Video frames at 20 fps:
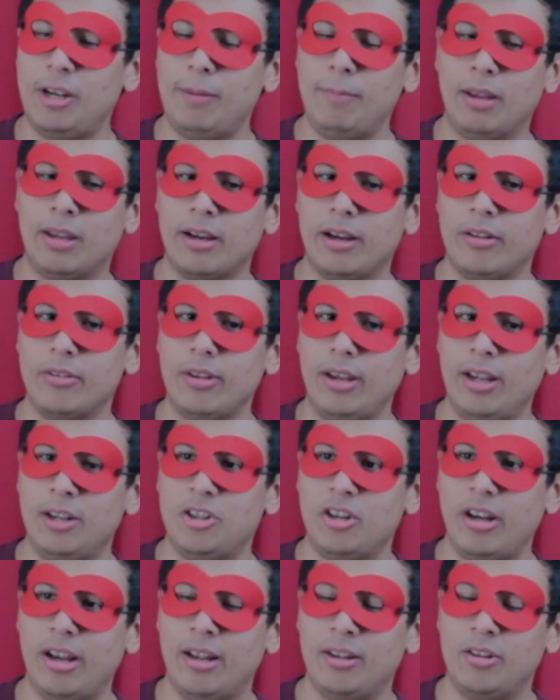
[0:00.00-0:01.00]
because
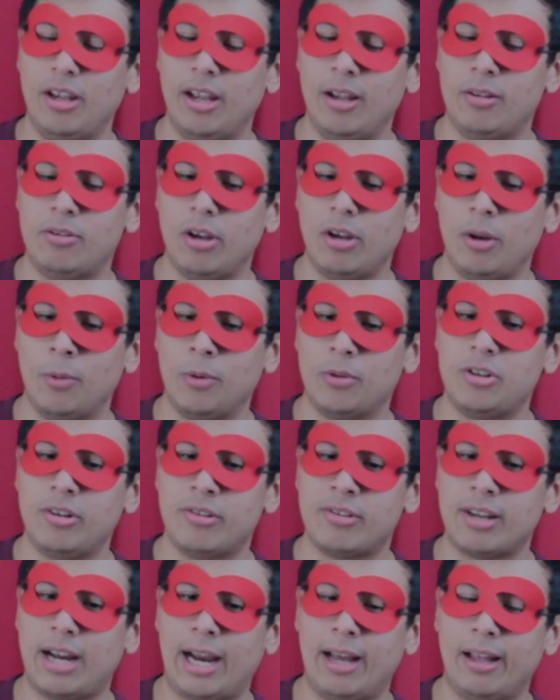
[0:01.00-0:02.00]
it was
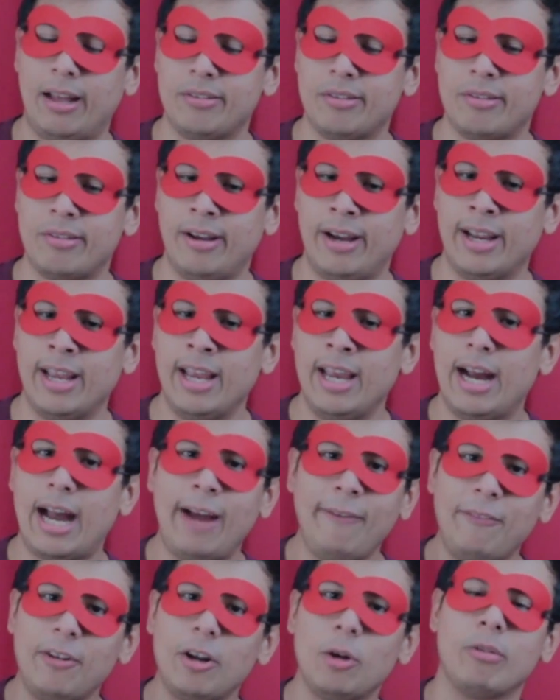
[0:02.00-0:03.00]
just stylized as, like,
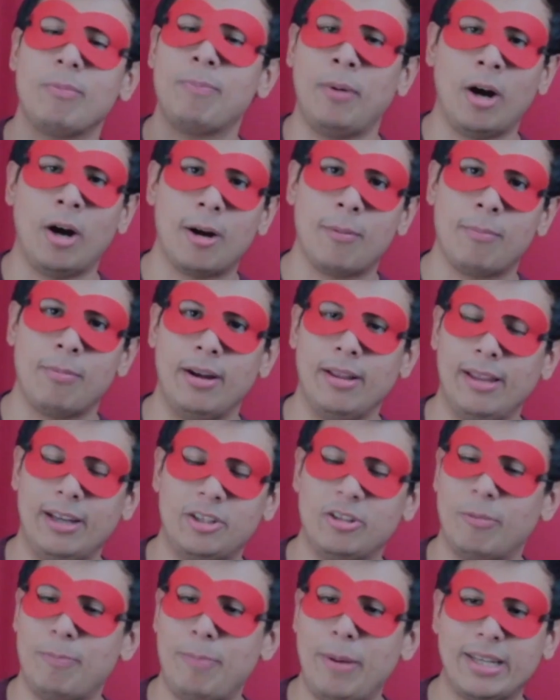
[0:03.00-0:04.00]
I thought it was Barbara, like,
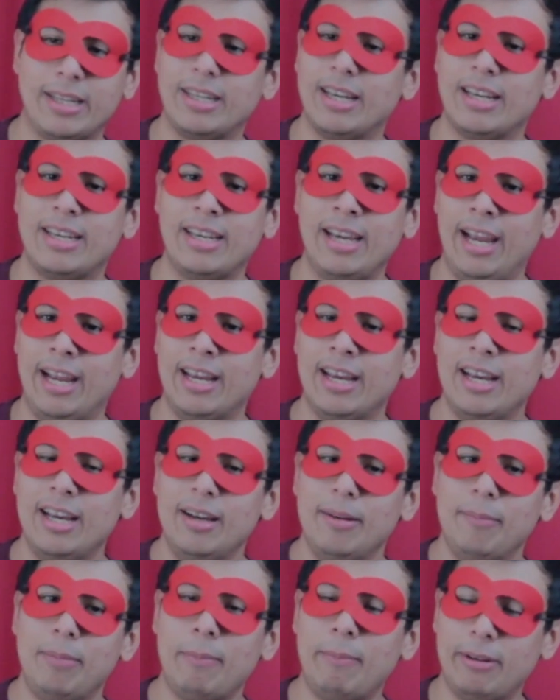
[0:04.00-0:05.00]
just baking a cake.
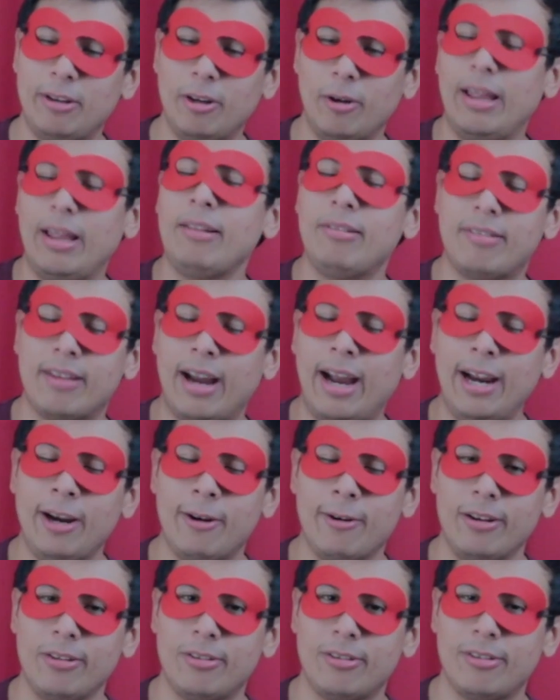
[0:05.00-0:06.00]
But I'm like, no, that's
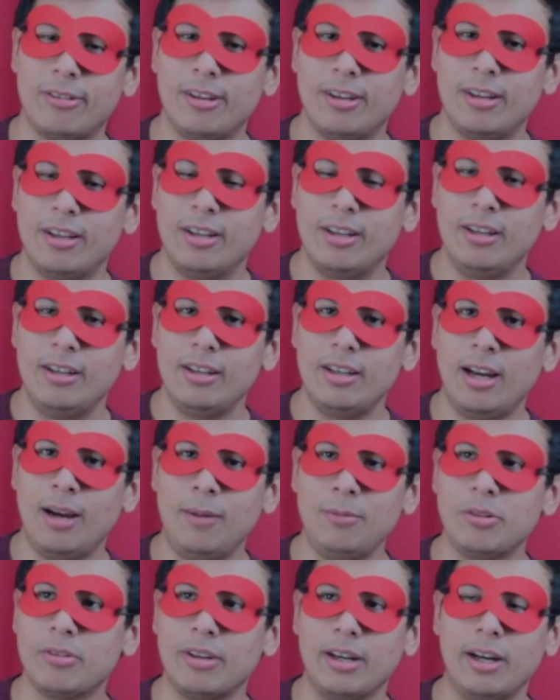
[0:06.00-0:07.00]
Tigress. And
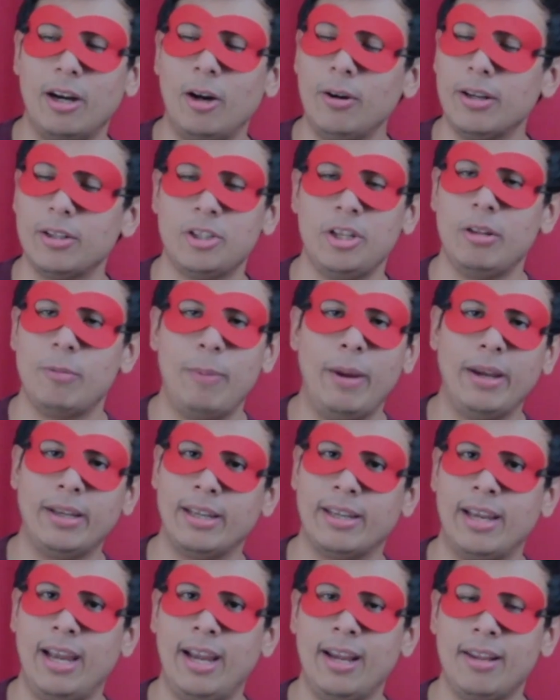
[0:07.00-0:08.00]
I'm just like, okay, she's
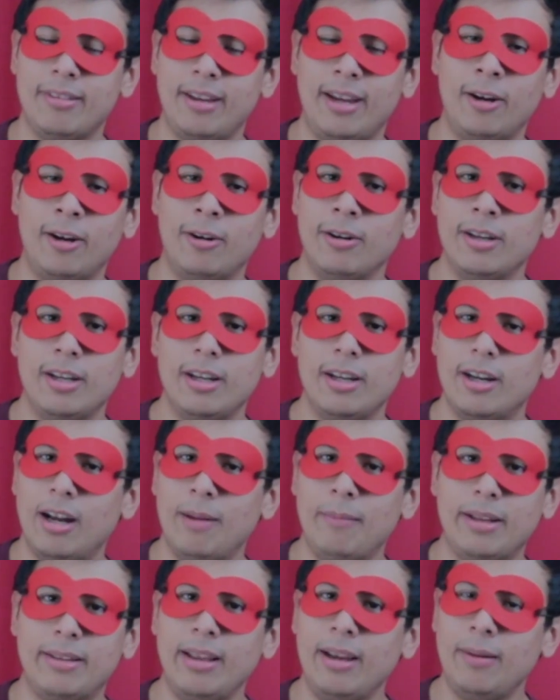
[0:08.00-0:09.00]
baking cakes now?
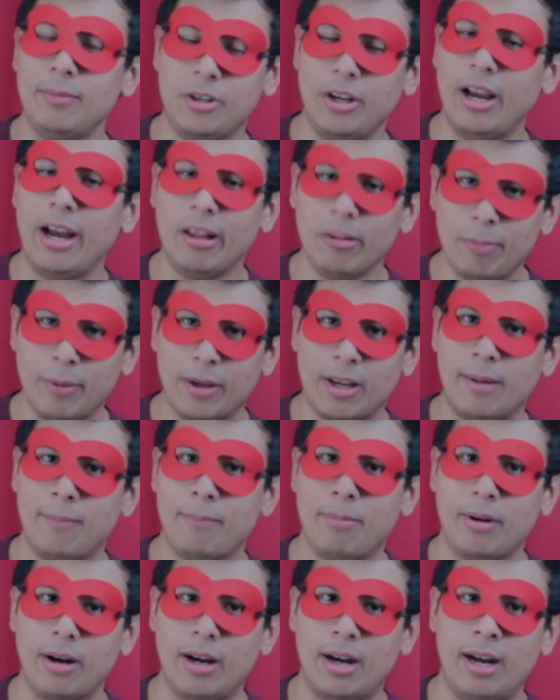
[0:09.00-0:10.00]
I'm like, damn, she has
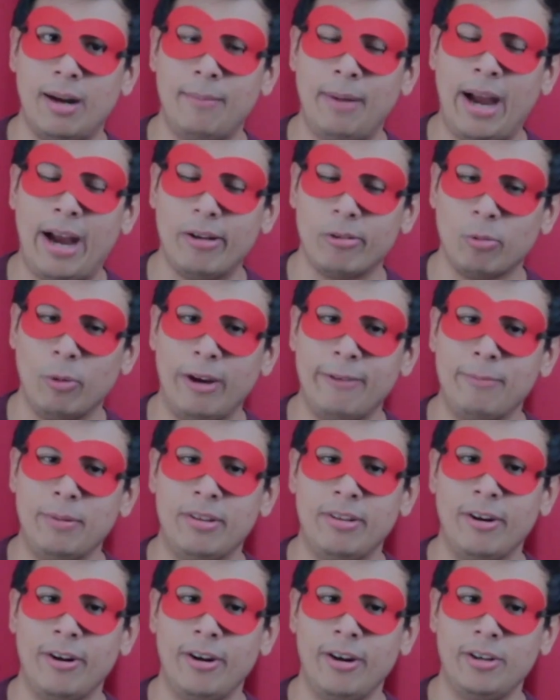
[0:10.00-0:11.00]
become housewife
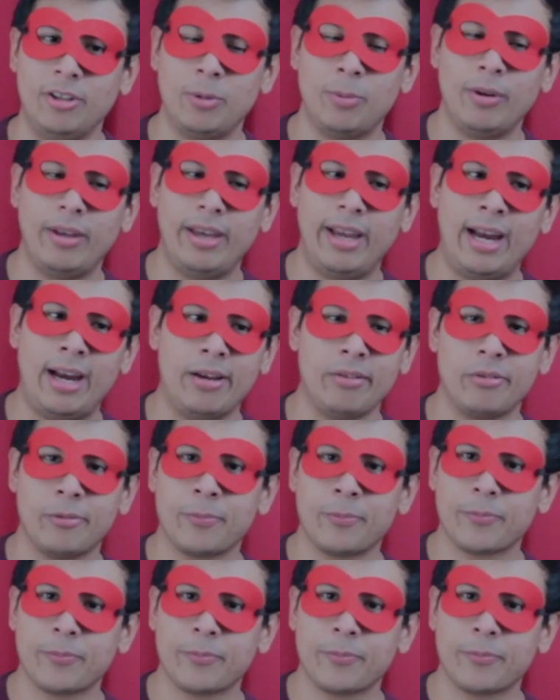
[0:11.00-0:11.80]
material. She really has.